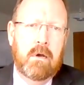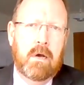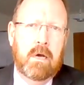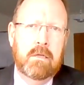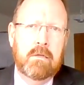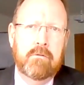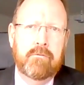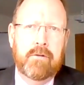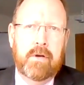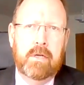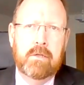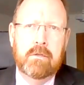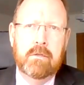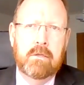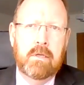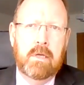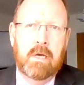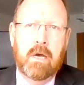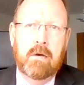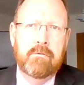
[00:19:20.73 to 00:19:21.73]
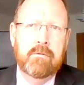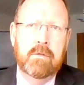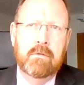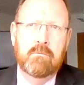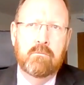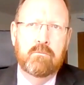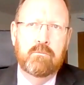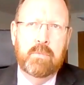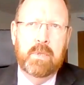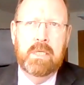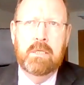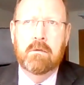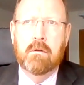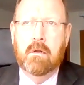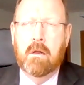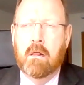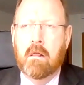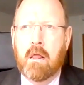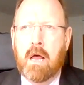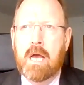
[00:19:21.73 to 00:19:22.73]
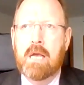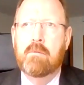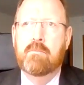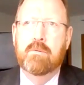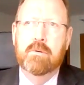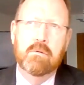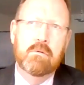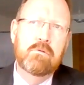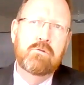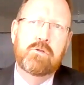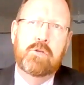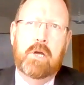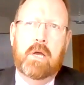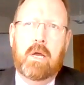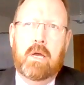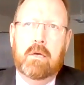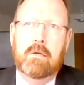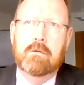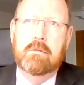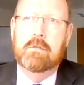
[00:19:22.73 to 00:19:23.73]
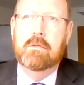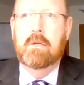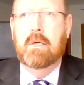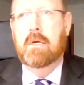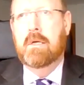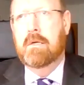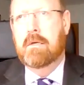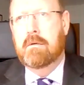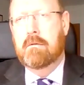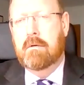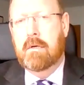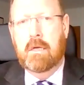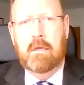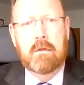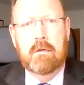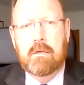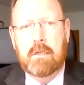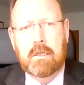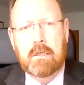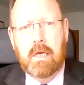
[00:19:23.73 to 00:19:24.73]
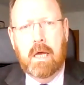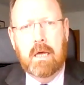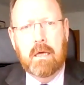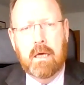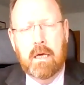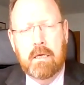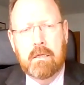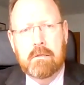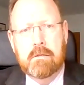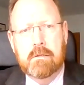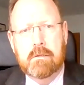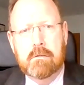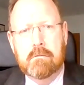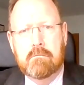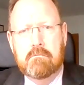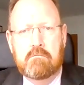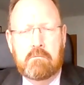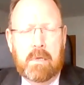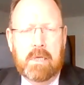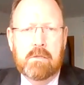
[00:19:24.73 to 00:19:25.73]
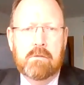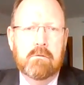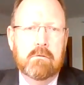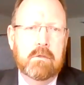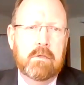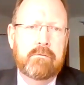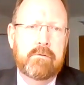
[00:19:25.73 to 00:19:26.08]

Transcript: And the fact that they haven't been on a live project in 3 decades makes no